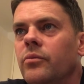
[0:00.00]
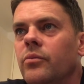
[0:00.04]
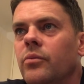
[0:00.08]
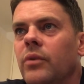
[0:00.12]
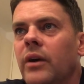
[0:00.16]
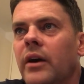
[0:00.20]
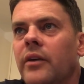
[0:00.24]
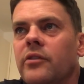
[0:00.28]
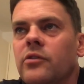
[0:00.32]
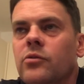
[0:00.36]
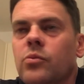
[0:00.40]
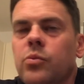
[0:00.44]

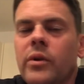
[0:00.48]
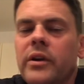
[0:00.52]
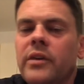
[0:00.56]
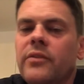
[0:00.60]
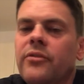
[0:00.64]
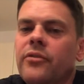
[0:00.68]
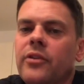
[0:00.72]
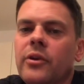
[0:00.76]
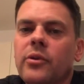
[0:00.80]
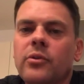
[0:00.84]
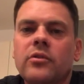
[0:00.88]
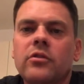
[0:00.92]
whereas we
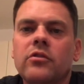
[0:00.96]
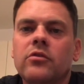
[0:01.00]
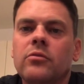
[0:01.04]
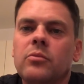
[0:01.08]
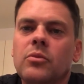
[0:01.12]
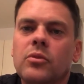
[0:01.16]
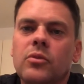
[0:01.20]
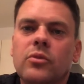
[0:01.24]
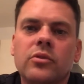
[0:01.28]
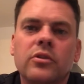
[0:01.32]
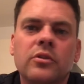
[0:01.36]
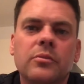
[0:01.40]
focus
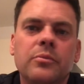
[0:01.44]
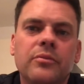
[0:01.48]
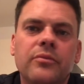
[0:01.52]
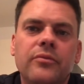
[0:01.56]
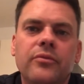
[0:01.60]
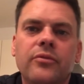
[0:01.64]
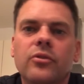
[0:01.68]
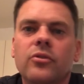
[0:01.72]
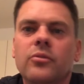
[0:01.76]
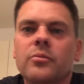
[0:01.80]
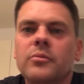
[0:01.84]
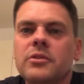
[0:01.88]
more on the
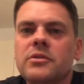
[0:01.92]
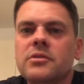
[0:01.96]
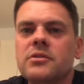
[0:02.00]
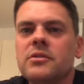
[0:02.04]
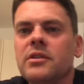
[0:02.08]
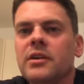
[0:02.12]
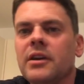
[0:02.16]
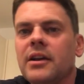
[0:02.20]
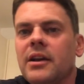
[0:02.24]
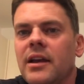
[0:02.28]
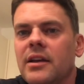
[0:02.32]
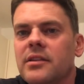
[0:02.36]
performance
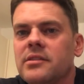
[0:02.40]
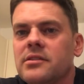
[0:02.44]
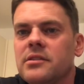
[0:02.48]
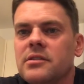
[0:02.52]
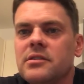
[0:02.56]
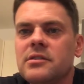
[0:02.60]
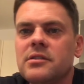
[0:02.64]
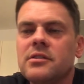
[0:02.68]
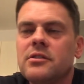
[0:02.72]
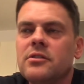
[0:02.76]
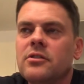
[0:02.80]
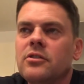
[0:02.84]
and the
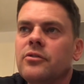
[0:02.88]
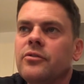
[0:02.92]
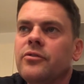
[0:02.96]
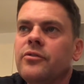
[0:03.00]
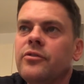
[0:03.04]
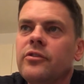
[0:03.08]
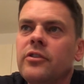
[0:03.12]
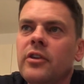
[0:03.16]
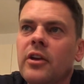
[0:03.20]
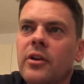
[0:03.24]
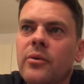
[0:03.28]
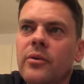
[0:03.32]
classic
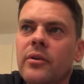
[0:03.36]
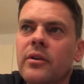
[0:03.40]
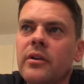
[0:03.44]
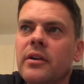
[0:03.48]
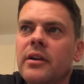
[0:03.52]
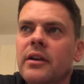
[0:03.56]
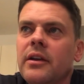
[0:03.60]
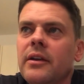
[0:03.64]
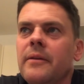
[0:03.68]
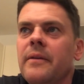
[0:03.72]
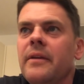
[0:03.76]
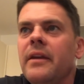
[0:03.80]
stuff. So
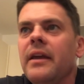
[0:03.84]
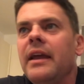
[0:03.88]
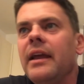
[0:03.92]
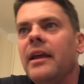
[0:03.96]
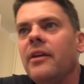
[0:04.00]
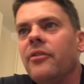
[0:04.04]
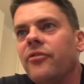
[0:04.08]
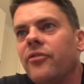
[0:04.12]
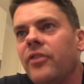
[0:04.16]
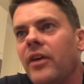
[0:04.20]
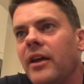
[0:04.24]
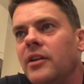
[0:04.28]

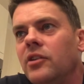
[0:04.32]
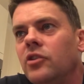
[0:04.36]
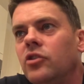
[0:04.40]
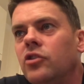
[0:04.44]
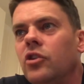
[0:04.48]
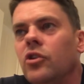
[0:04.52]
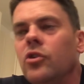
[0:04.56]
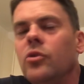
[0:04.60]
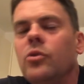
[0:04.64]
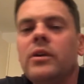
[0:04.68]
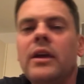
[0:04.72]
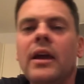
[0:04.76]
if they
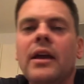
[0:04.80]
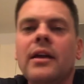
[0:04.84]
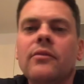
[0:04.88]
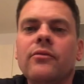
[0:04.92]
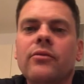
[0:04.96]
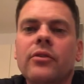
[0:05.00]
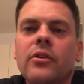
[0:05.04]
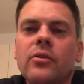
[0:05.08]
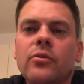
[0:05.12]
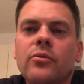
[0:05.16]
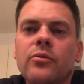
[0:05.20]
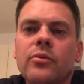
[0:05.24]
do get
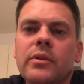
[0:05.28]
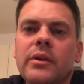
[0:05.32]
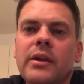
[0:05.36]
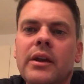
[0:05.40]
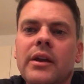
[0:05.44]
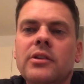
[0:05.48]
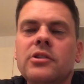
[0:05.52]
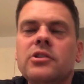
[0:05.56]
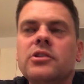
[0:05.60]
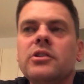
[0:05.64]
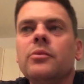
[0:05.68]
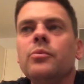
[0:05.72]
involved with an
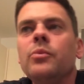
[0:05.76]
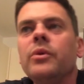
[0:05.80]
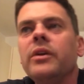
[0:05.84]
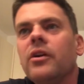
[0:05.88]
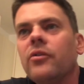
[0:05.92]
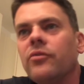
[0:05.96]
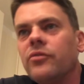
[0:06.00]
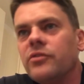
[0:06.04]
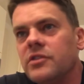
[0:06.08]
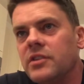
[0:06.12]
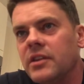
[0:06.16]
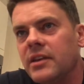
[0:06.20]
engine, we
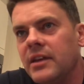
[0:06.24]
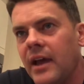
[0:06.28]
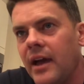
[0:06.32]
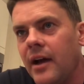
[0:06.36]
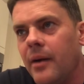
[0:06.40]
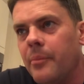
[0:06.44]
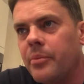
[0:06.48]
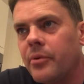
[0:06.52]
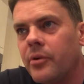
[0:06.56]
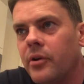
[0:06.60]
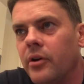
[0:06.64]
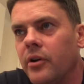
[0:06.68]
obviously get
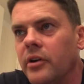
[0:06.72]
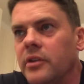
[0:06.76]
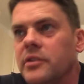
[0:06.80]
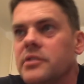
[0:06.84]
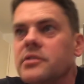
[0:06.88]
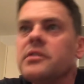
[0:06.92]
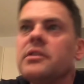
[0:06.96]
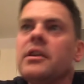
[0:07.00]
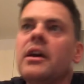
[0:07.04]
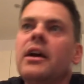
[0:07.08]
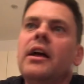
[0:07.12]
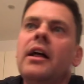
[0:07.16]
a
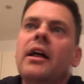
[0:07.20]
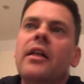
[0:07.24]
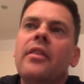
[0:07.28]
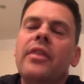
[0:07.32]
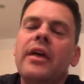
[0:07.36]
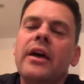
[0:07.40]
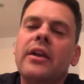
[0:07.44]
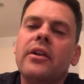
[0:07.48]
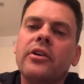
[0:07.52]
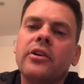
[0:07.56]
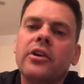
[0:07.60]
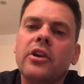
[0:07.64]
price.
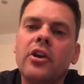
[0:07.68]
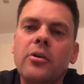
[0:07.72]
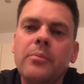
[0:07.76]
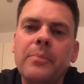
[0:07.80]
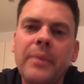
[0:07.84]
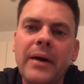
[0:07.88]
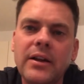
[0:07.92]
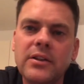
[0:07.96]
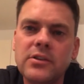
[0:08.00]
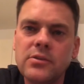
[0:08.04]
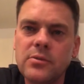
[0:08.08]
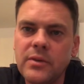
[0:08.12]
Then I go
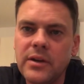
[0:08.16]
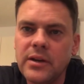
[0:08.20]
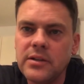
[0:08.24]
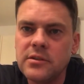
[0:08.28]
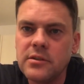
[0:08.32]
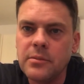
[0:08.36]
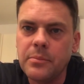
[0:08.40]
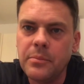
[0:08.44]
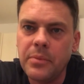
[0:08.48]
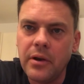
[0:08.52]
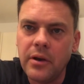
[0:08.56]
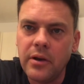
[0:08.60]
back to our
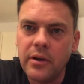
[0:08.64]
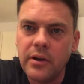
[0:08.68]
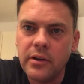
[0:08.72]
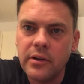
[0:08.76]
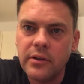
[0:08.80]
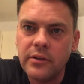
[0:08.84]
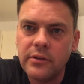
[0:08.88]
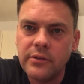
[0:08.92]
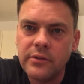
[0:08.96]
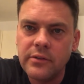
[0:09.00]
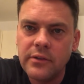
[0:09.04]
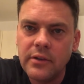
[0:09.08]

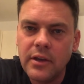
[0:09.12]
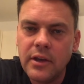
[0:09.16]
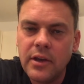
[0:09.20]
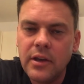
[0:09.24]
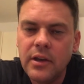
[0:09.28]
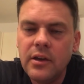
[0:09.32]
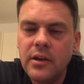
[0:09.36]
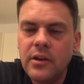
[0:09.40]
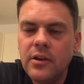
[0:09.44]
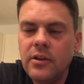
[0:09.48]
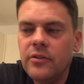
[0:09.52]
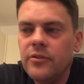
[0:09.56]
suppliers,
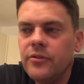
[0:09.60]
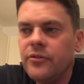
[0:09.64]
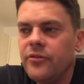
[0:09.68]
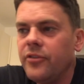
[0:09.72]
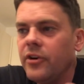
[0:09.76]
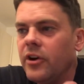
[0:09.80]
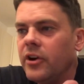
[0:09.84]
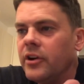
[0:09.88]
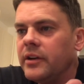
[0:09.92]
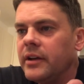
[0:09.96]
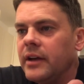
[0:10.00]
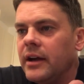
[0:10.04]

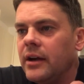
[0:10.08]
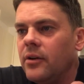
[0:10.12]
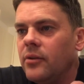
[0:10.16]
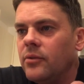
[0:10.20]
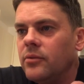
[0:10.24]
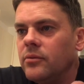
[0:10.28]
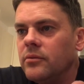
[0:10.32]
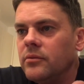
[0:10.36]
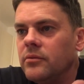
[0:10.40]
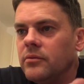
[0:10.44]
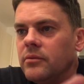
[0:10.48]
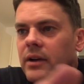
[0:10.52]
find
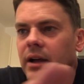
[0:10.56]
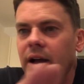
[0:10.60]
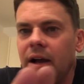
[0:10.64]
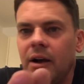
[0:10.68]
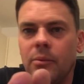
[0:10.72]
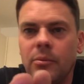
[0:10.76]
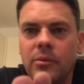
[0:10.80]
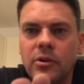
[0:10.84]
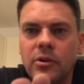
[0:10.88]
out how